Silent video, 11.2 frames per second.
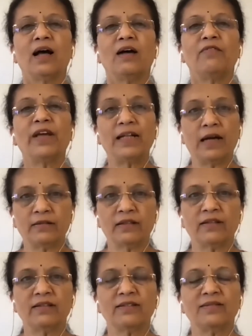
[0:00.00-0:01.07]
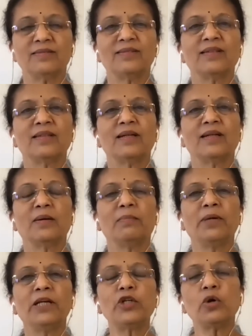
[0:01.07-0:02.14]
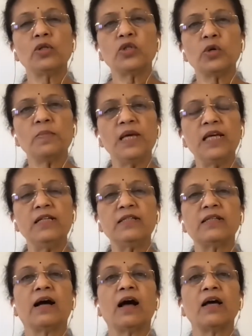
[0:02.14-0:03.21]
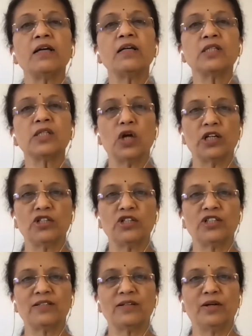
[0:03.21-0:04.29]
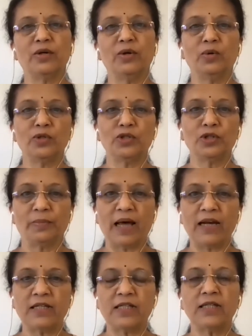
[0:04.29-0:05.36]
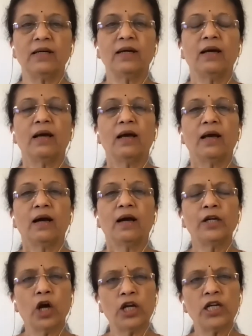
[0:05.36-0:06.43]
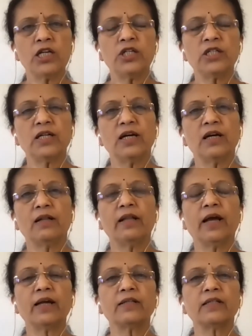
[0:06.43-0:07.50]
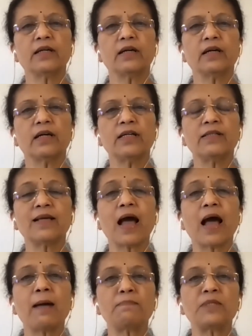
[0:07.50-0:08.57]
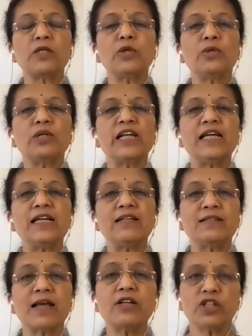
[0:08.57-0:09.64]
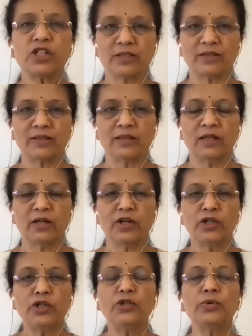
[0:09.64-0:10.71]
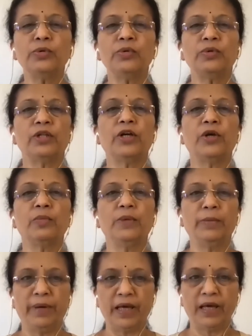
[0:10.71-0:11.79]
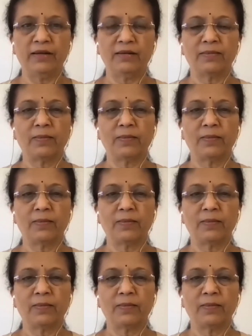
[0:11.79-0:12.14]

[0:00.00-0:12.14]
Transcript: Vedanta. But it also means the highest knowledge known to humanity, a knowledge that is absolutely essential to the human being.